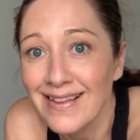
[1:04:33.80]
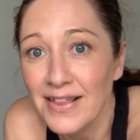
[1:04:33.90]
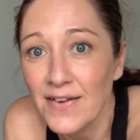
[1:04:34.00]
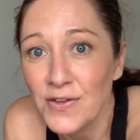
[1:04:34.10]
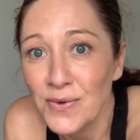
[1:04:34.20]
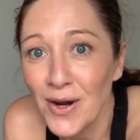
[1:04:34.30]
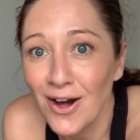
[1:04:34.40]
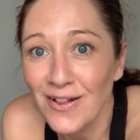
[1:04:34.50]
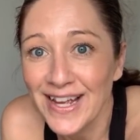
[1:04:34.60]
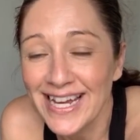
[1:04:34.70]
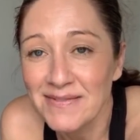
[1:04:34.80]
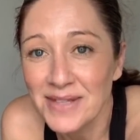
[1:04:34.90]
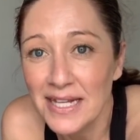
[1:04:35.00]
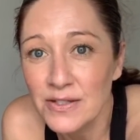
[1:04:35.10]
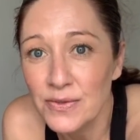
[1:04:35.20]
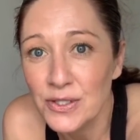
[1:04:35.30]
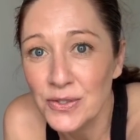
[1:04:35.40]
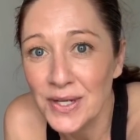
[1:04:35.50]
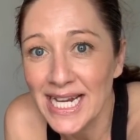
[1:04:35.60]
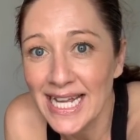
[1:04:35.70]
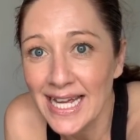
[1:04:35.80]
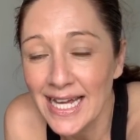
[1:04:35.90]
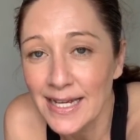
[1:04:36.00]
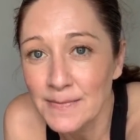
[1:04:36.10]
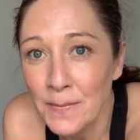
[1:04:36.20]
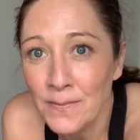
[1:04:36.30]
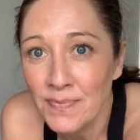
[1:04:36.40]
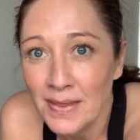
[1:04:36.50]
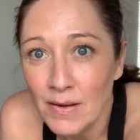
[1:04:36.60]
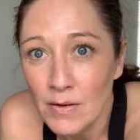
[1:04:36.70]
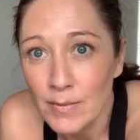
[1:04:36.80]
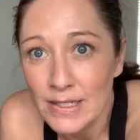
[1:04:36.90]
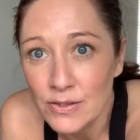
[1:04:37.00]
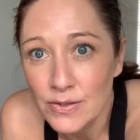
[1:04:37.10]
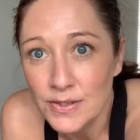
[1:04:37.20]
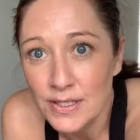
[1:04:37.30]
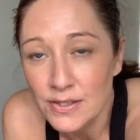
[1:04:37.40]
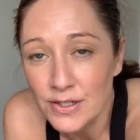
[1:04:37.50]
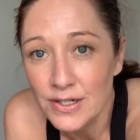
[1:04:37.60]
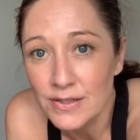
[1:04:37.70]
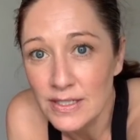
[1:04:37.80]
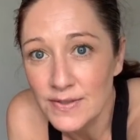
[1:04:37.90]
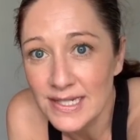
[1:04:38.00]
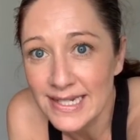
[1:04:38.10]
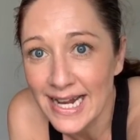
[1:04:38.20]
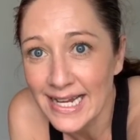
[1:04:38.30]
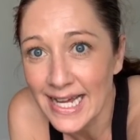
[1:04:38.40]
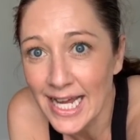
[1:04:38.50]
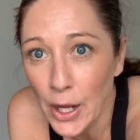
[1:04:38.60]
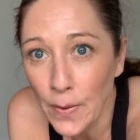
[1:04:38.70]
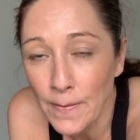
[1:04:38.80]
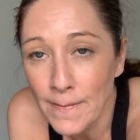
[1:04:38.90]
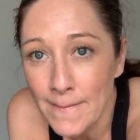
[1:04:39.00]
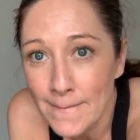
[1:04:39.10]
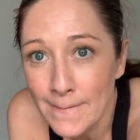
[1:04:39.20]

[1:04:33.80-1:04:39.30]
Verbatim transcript: Love you, Holly. Thanks for joining. One of my soul sisters lives in San Diego.